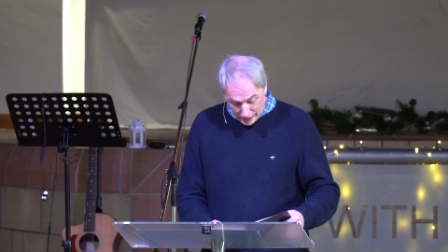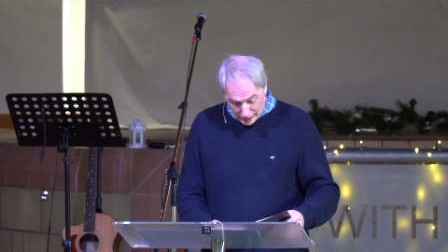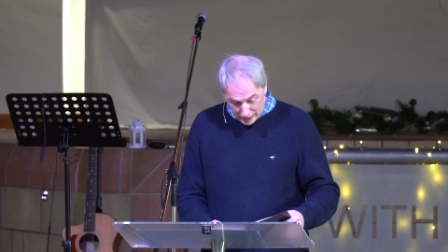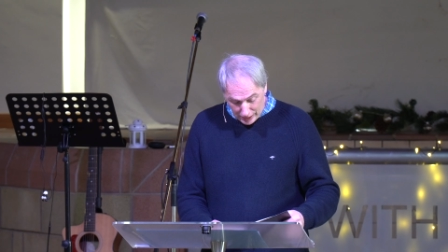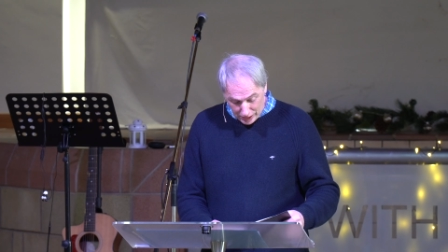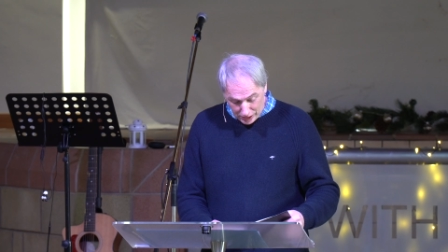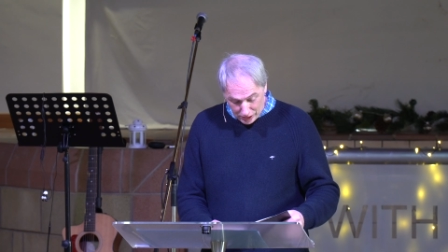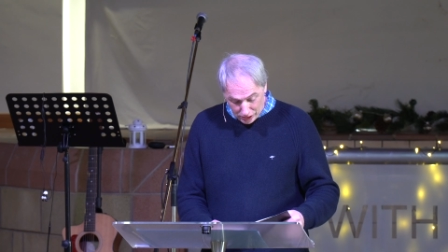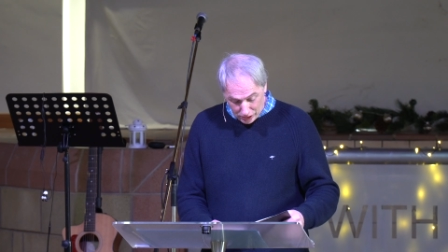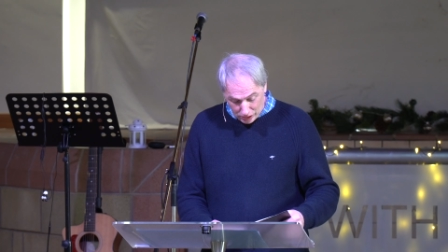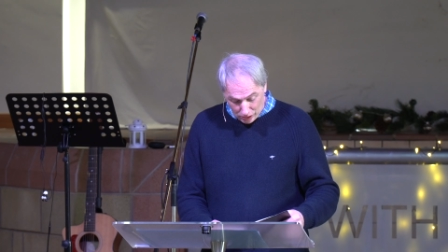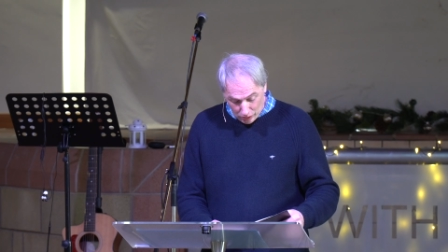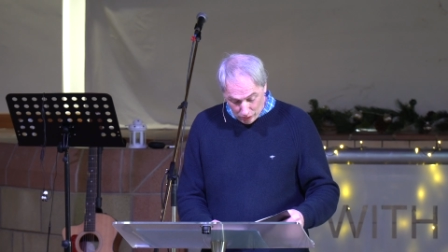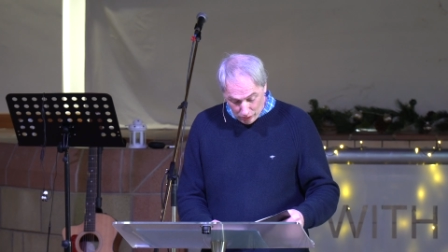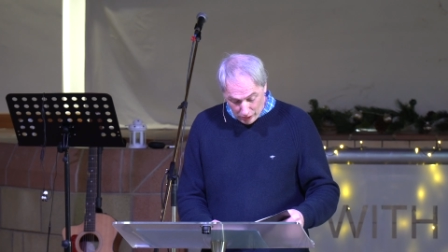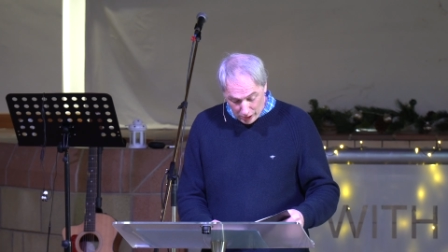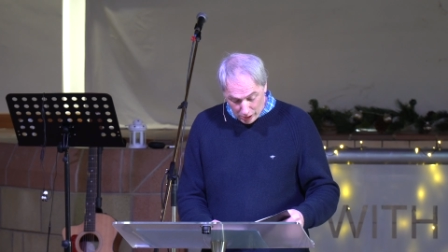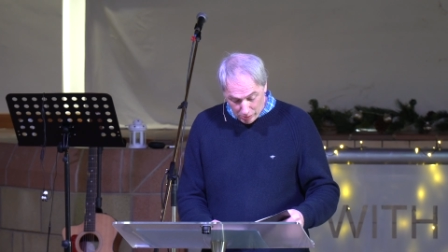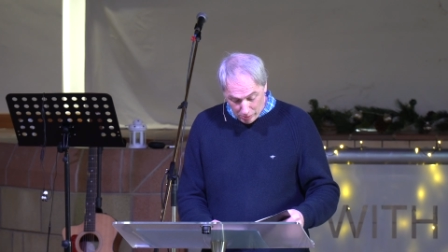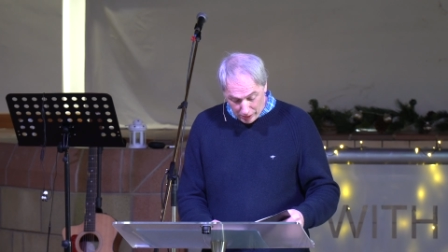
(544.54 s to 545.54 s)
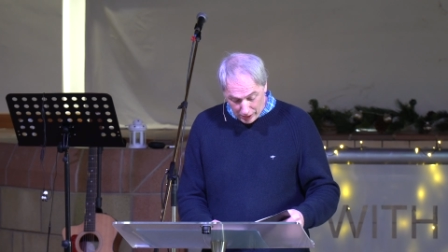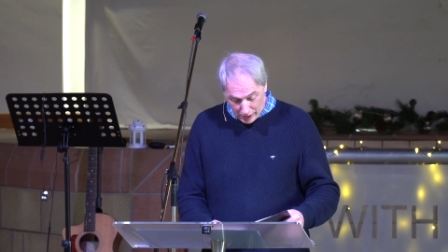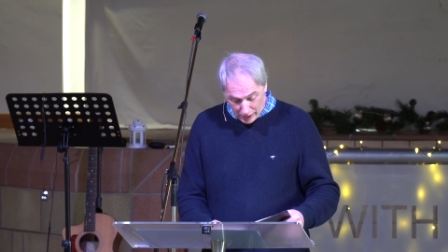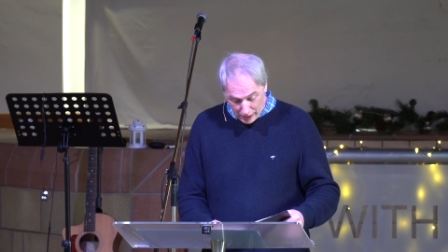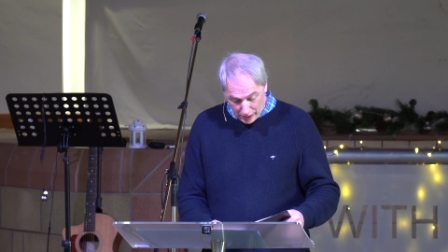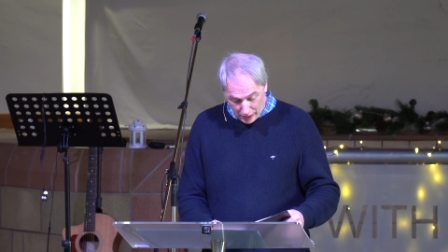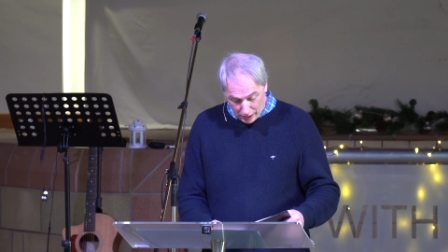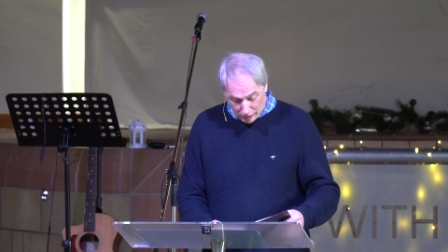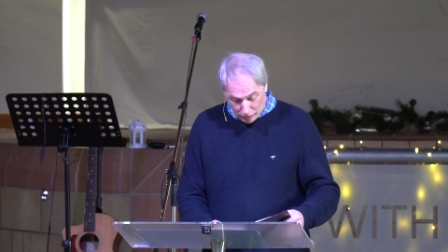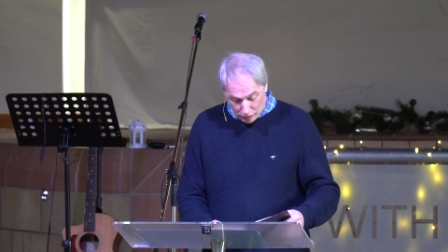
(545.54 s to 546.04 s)
and this is only the
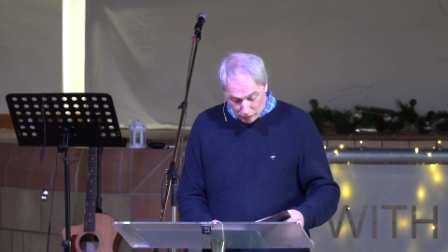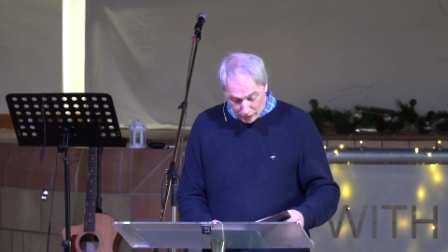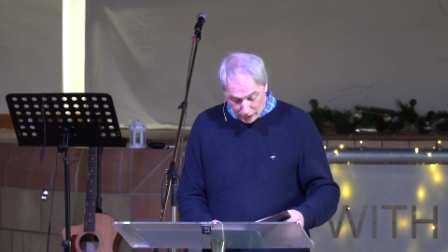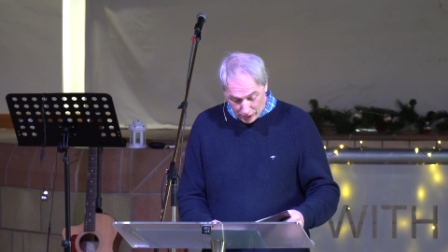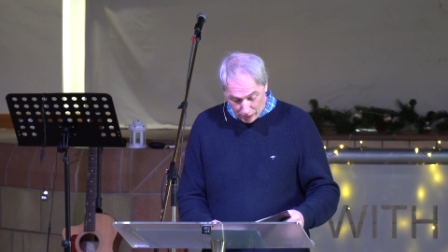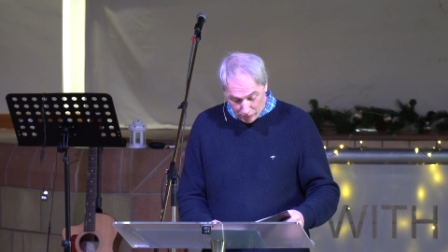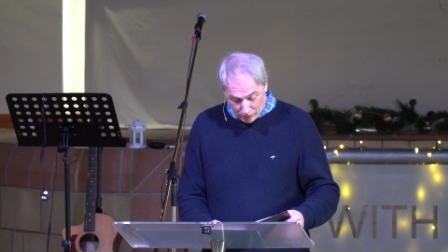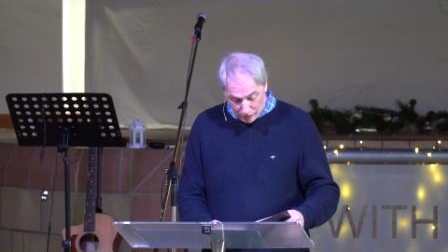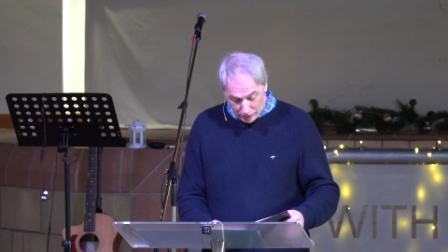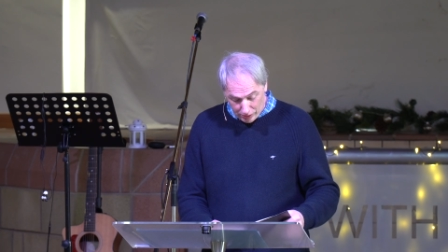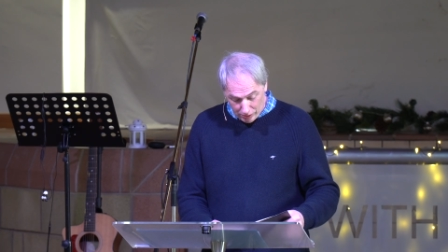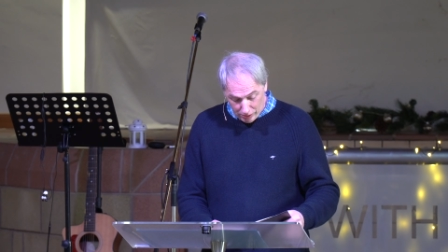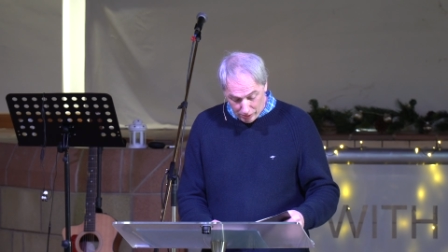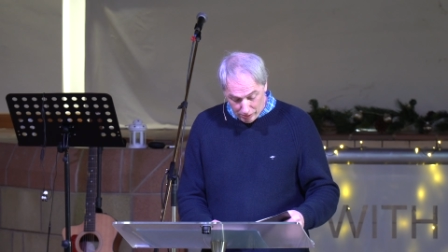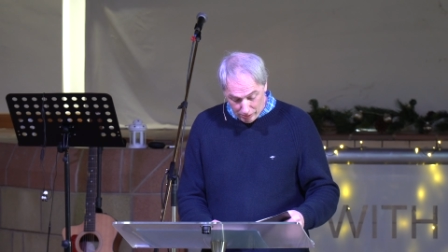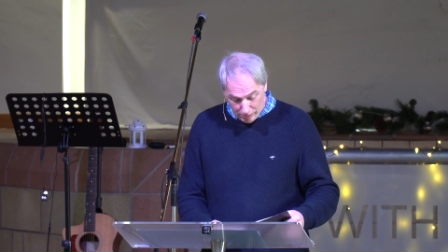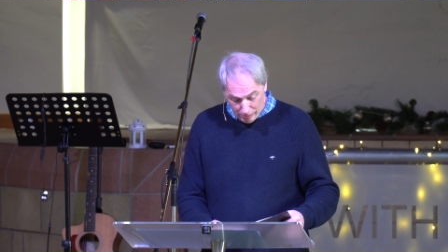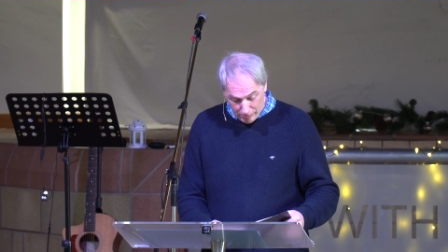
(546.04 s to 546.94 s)
beginning of what they will do